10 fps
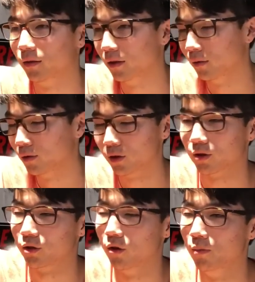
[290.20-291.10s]
It was
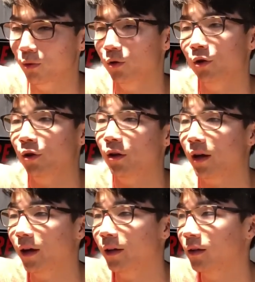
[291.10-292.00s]
just so brutal,
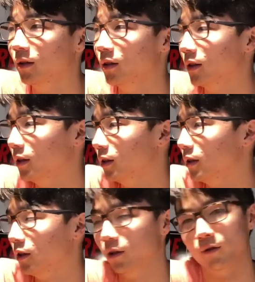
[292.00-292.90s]
and
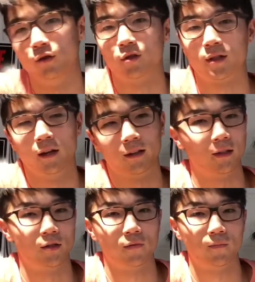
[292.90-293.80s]
you just get
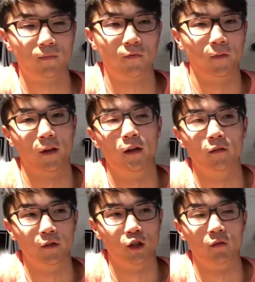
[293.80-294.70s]
this flood
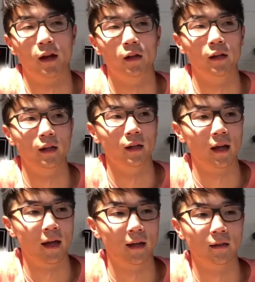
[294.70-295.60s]
of adrenaline,
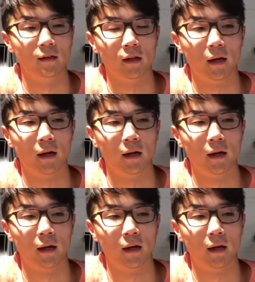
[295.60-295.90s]
and